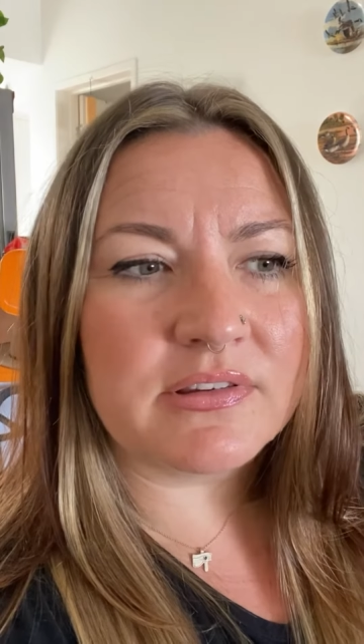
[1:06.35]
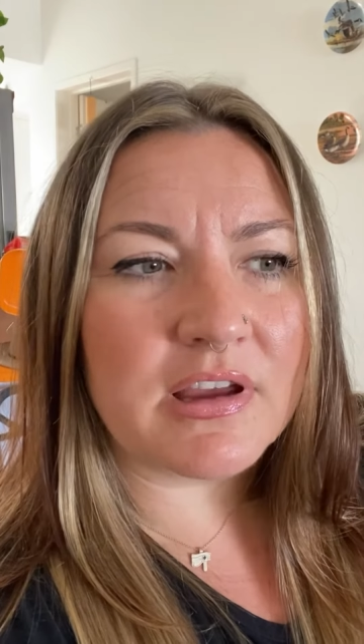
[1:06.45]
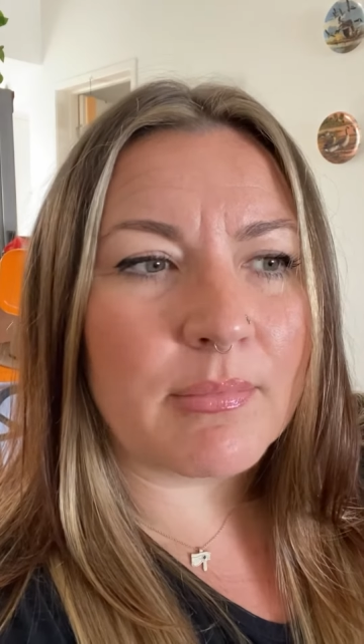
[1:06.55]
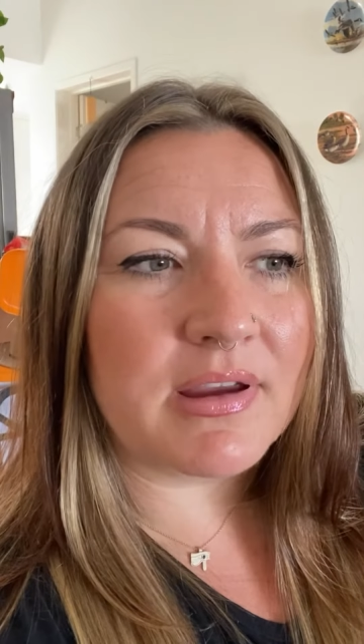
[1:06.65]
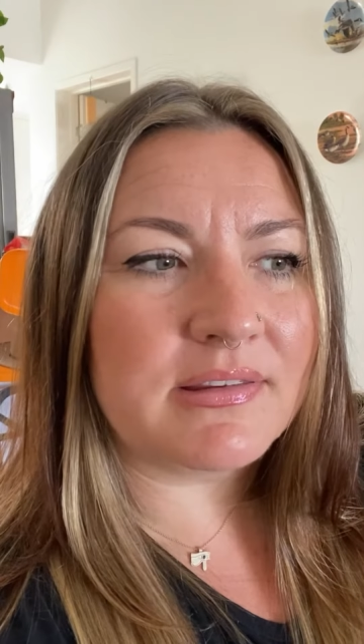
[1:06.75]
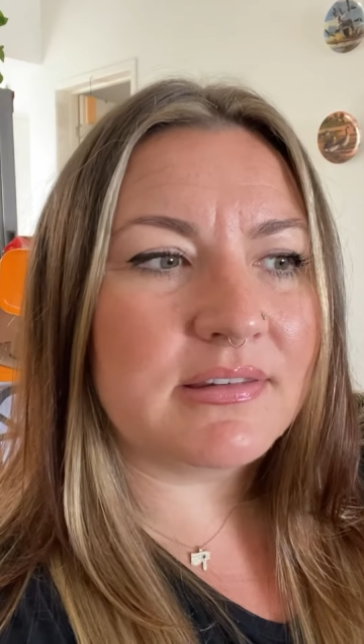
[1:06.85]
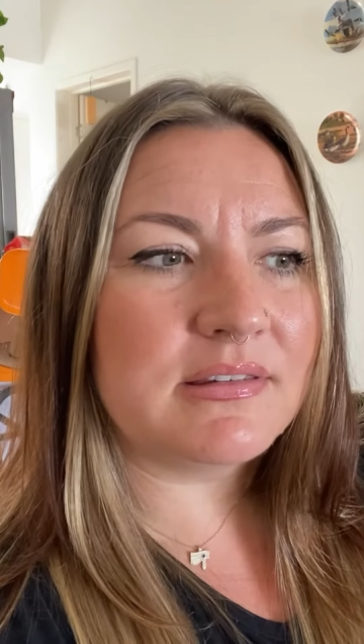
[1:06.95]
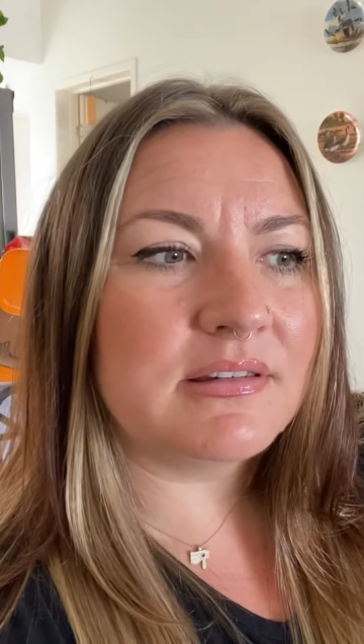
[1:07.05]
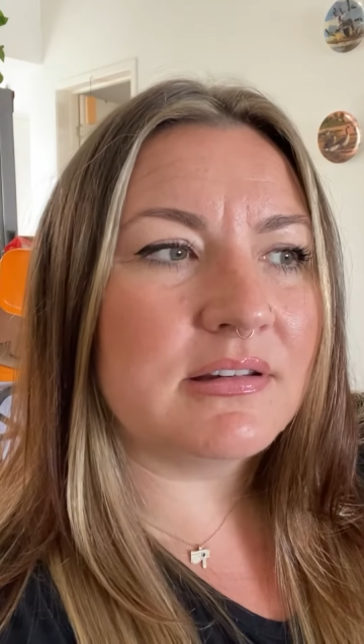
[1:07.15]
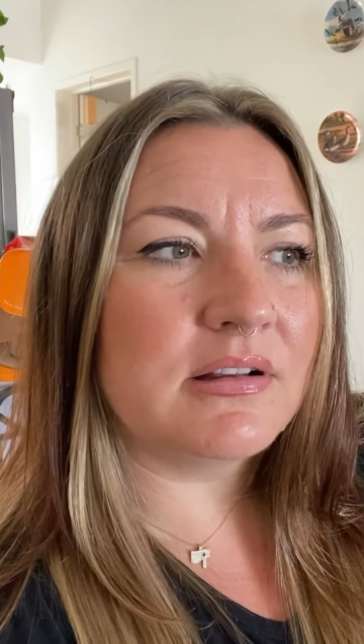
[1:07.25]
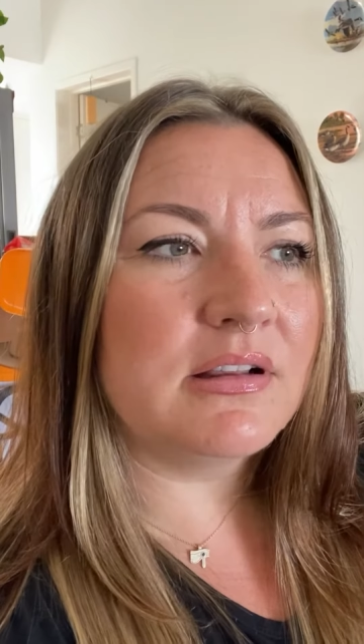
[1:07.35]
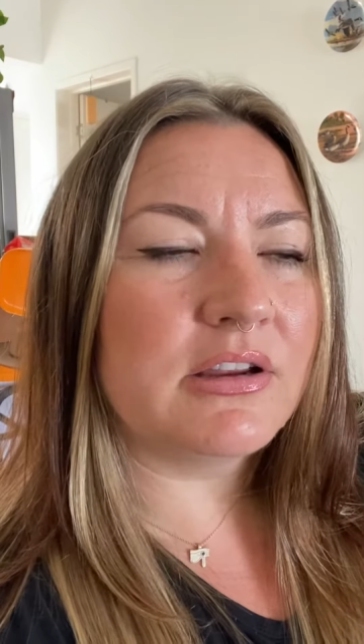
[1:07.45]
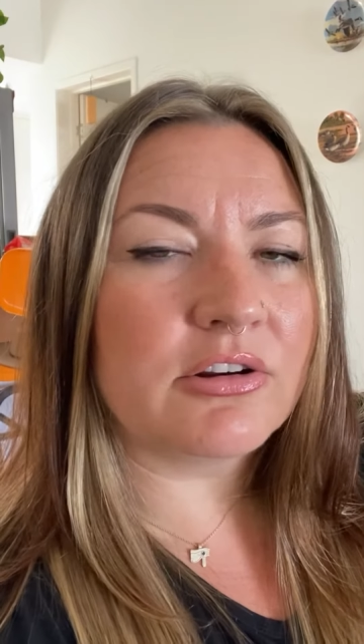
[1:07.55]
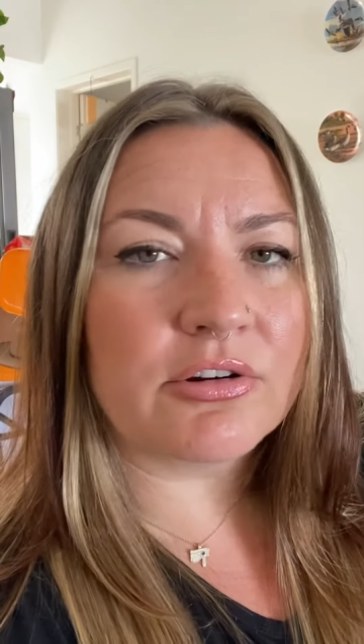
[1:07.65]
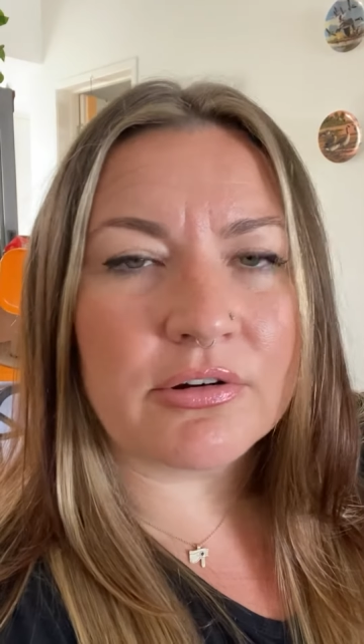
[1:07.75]
am I still in
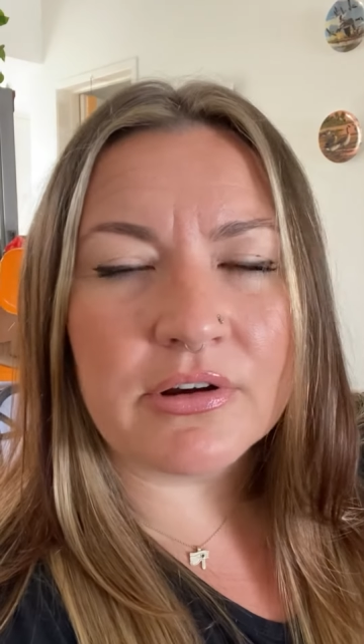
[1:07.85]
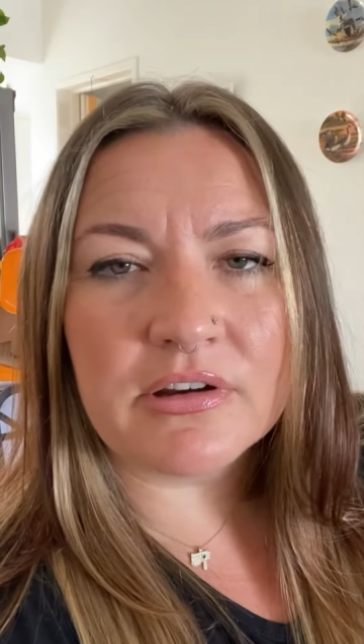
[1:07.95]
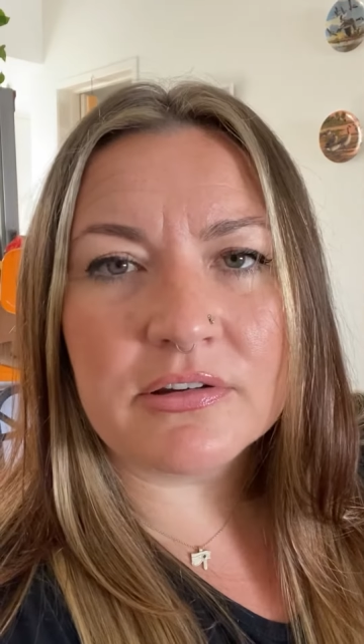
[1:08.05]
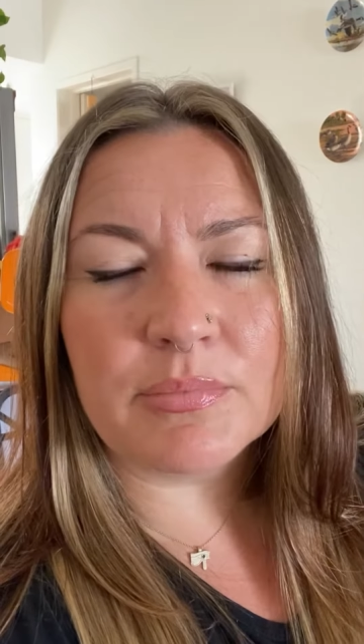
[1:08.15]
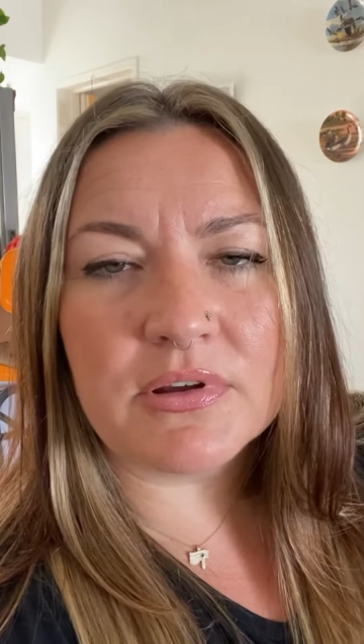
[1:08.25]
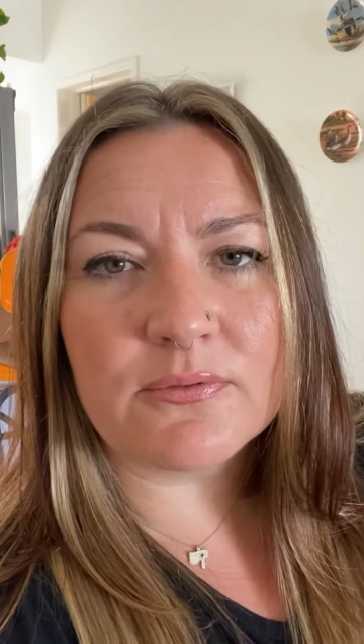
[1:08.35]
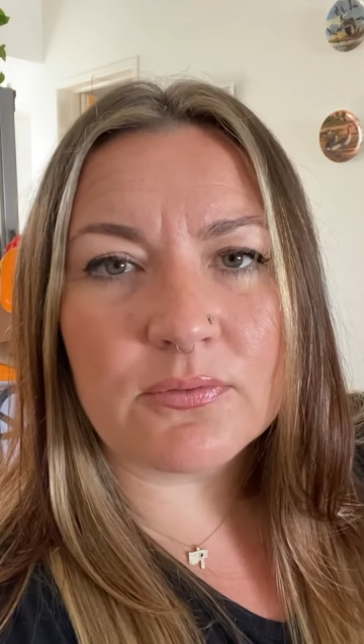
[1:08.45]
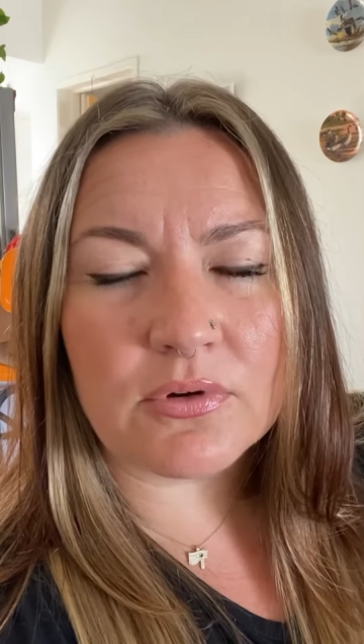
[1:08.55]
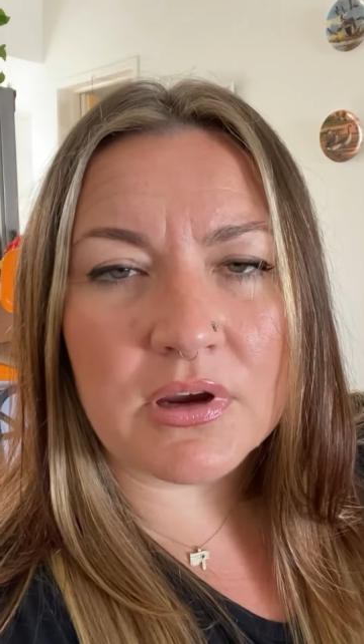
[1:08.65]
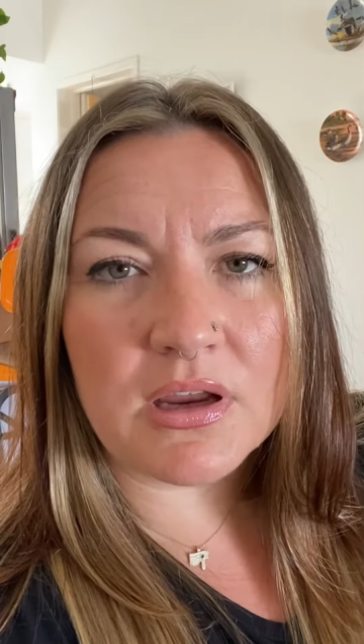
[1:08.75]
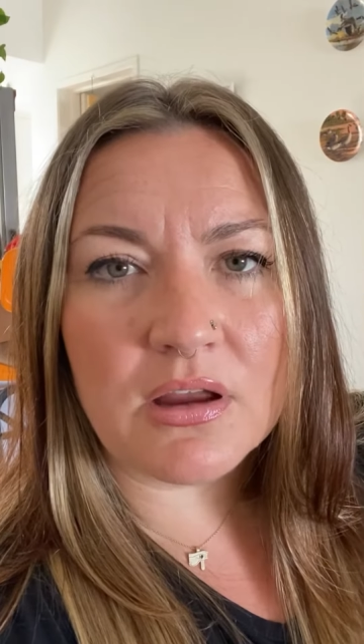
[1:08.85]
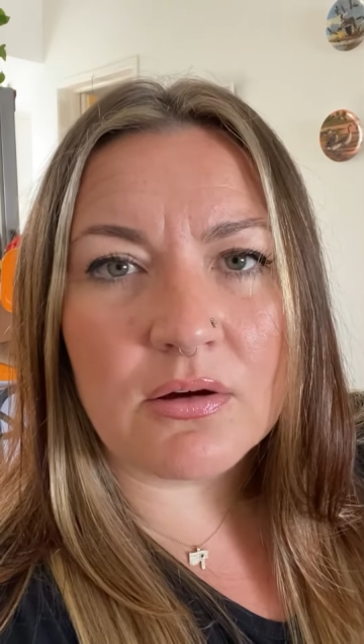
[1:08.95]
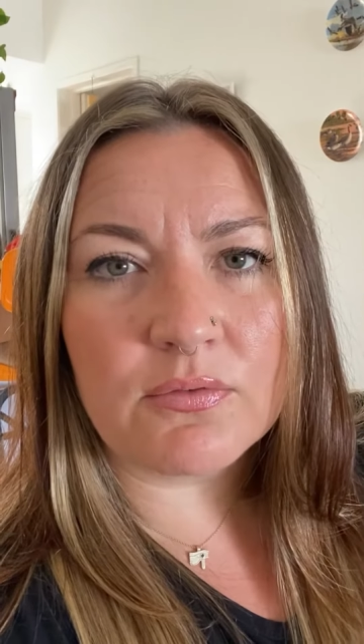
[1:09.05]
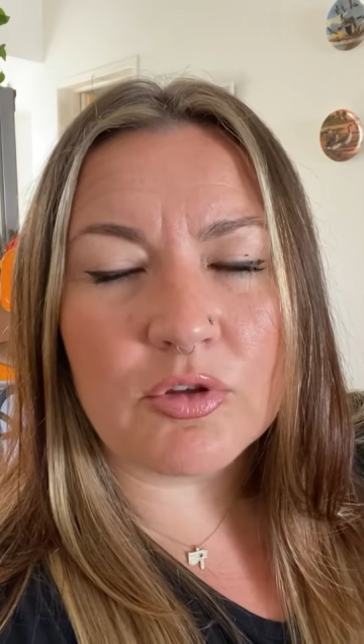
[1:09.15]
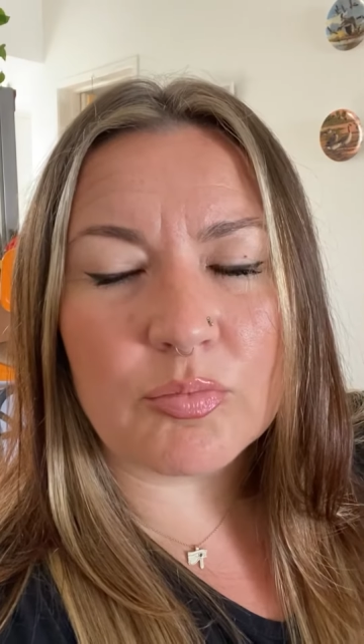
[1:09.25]
a hurry to be free
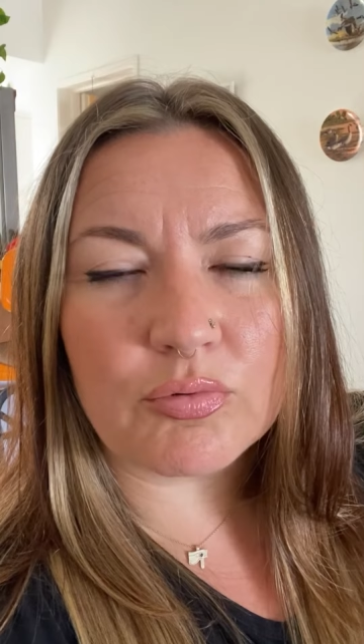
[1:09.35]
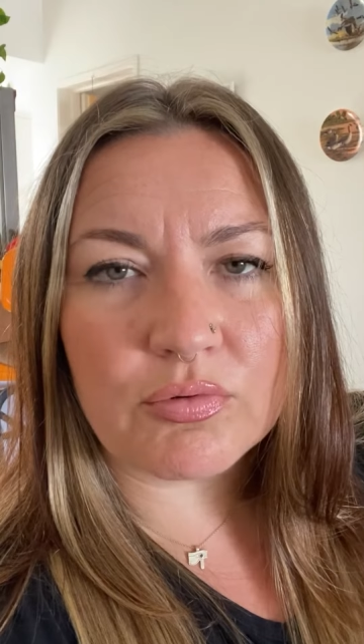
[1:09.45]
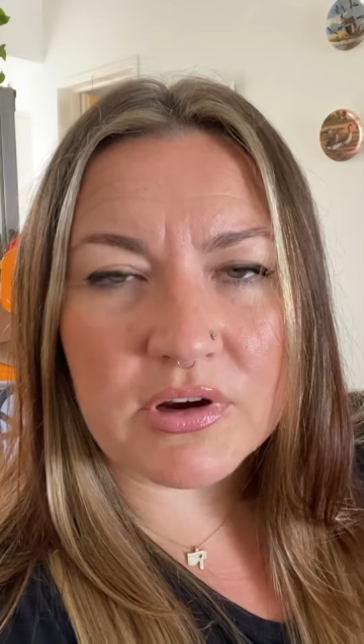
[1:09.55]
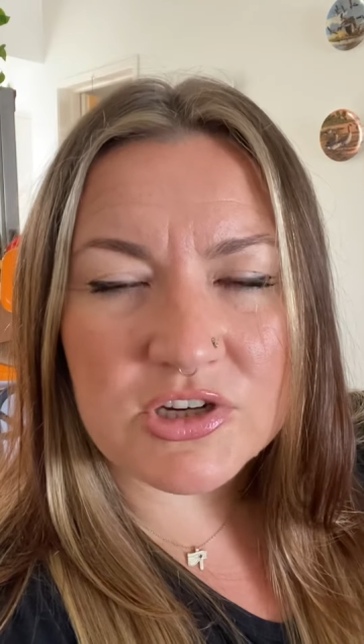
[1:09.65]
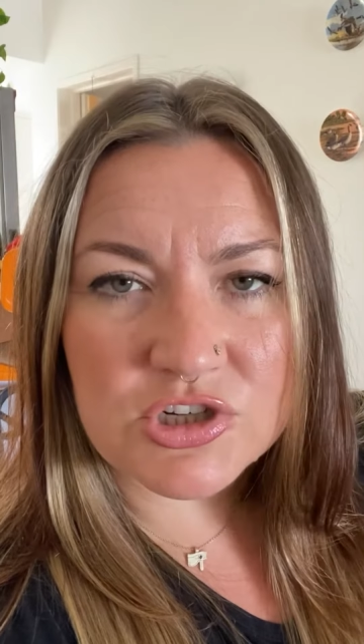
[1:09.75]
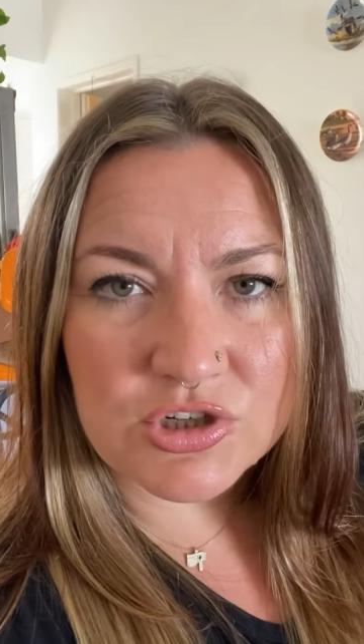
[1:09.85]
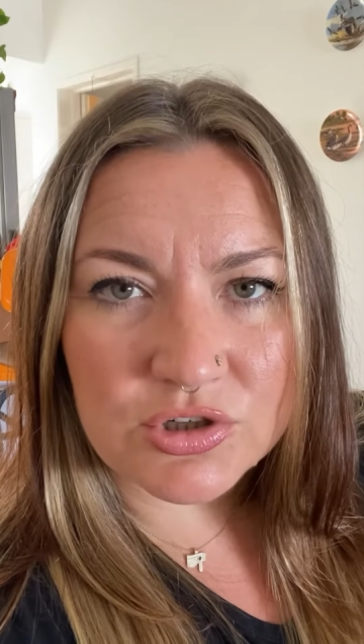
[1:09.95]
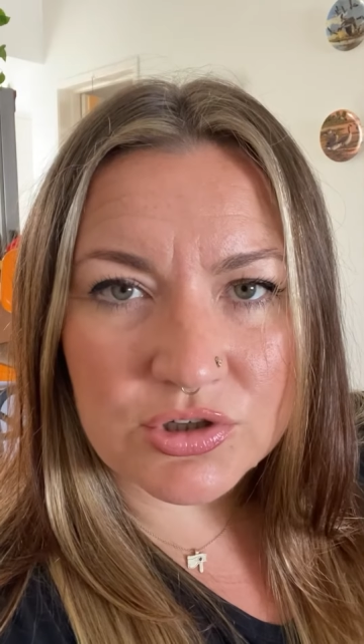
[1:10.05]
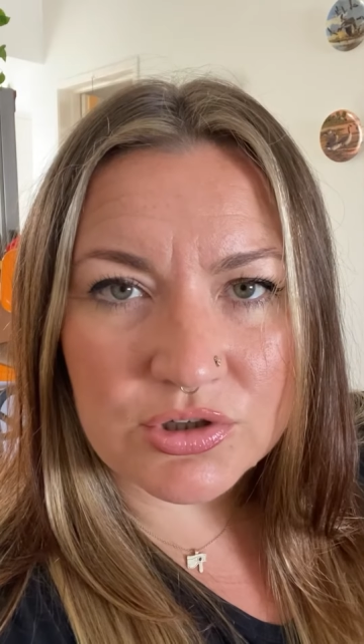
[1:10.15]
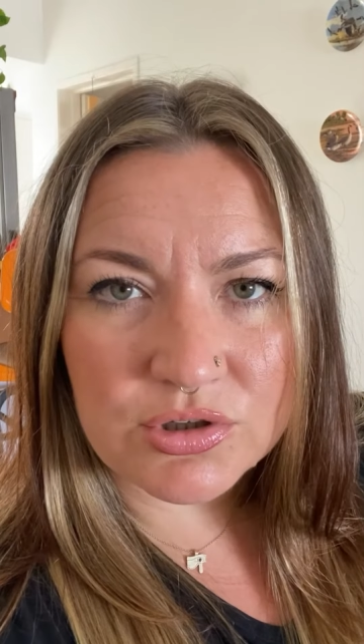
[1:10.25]
of the pressure?